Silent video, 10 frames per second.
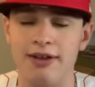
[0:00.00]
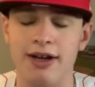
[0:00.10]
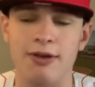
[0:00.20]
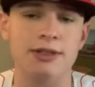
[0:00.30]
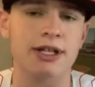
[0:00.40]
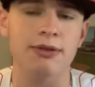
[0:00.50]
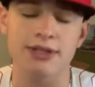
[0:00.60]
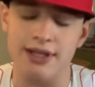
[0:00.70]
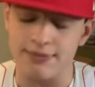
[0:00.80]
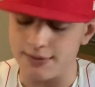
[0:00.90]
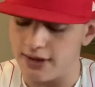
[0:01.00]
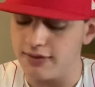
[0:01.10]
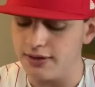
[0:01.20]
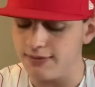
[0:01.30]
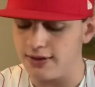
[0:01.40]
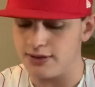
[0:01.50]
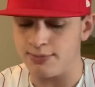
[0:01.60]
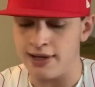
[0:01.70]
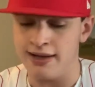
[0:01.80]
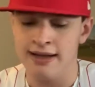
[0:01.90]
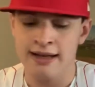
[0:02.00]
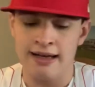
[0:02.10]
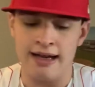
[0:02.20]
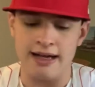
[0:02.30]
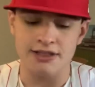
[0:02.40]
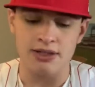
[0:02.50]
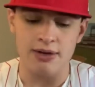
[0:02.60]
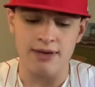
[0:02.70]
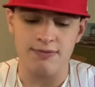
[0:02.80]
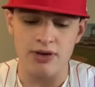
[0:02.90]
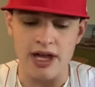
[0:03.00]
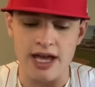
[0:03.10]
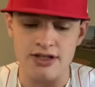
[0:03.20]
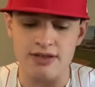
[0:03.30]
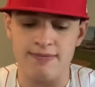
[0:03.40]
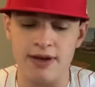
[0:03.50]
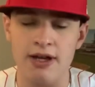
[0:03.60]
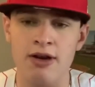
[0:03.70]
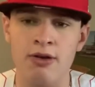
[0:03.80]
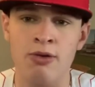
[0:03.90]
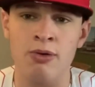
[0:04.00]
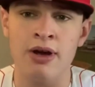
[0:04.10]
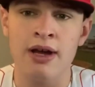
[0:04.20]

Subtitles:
Right, of course, I always have been coming to Phils, but free agent video